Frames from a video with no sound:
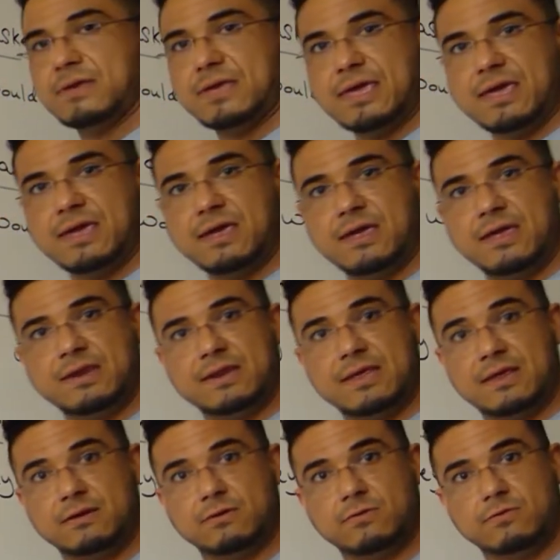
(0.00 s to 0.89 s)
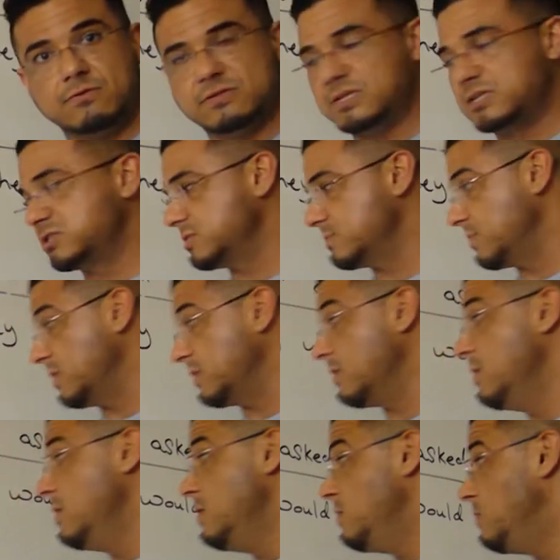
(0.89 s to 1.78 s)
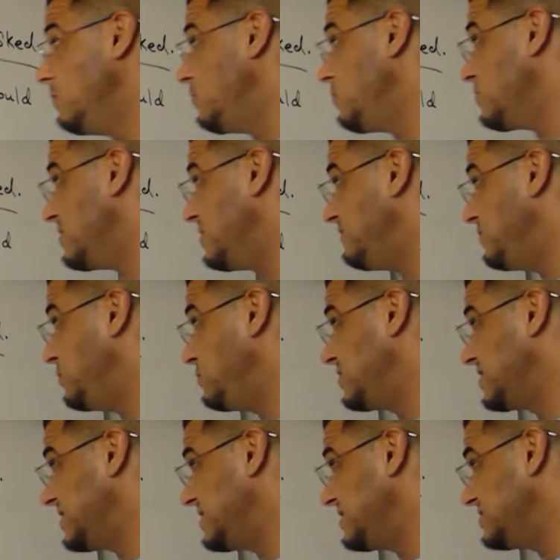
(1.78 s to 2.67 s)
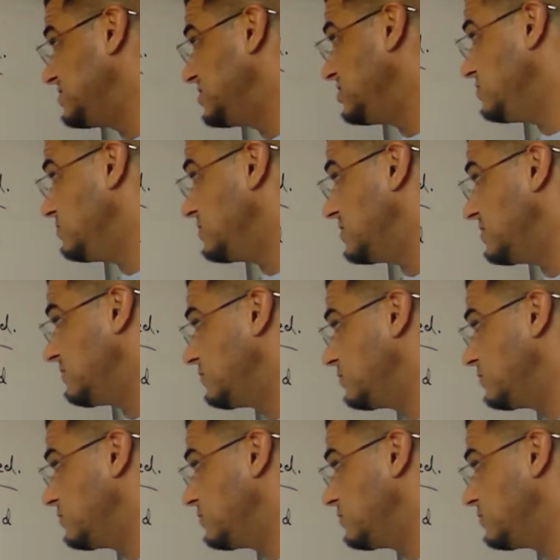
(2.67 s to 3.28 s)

and end quotation mark. Or if you want to continue it, of